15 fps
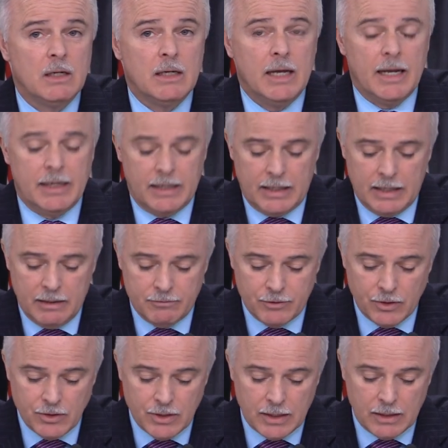and
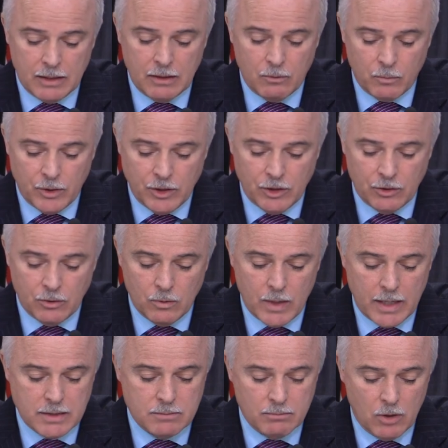everything we do
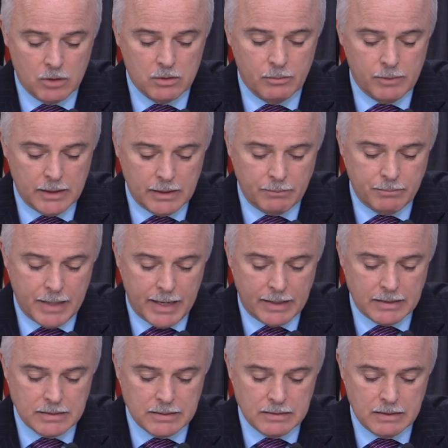has multiple
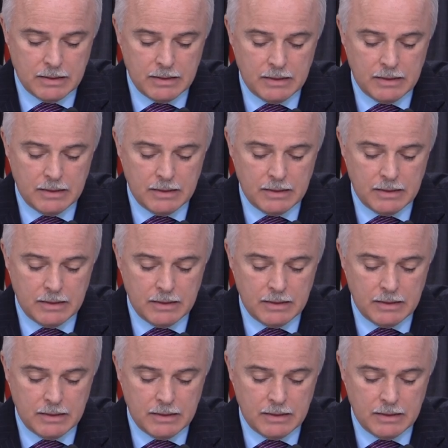impacts